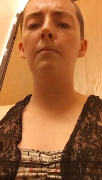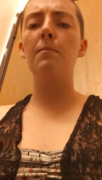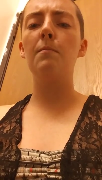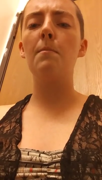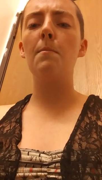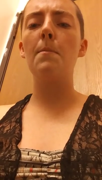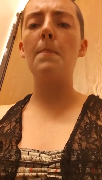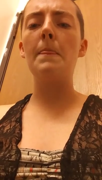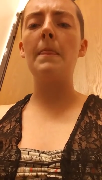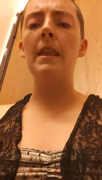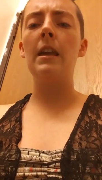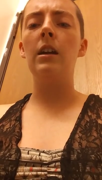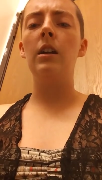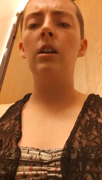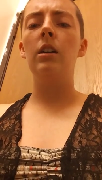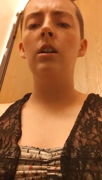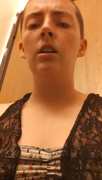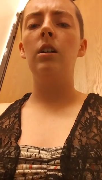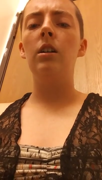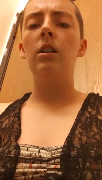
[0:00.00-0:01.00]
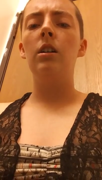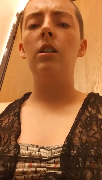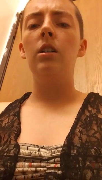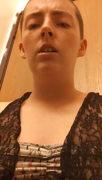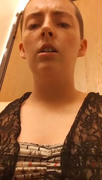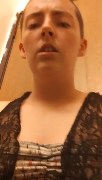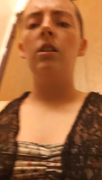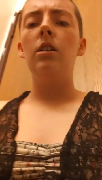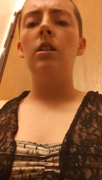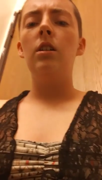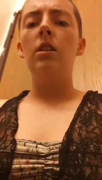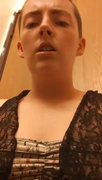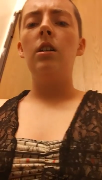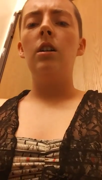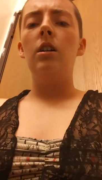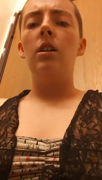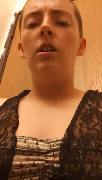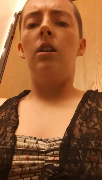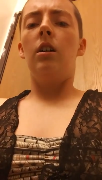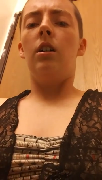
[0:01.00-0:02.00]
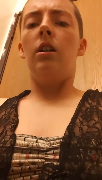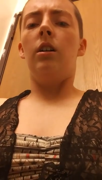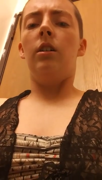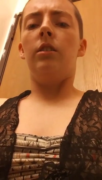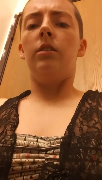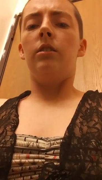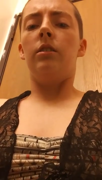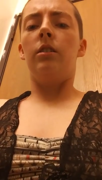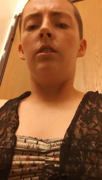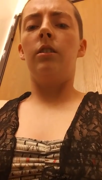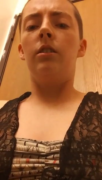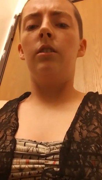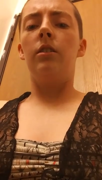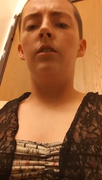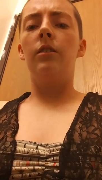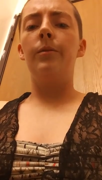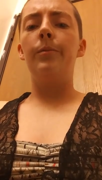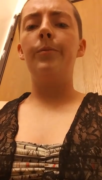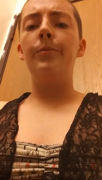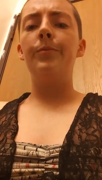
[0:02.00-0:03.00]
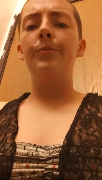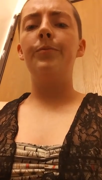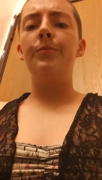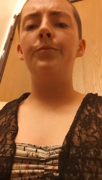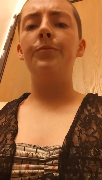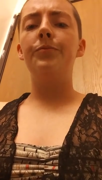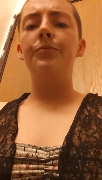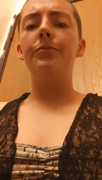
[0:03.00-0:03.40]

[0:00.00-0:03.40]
[no speech]